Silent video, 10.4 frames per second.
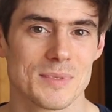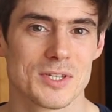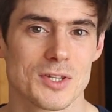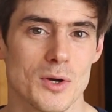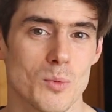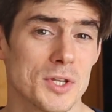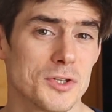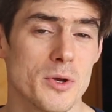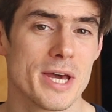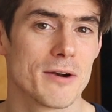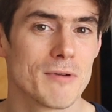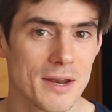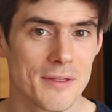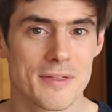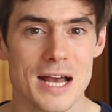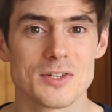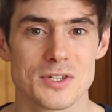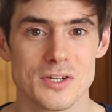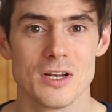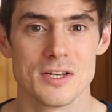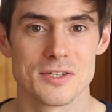So once you hit around
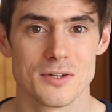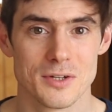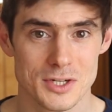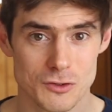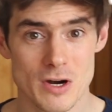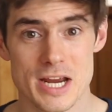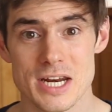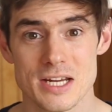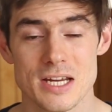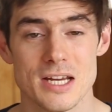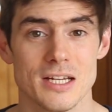$1,000 on a trade,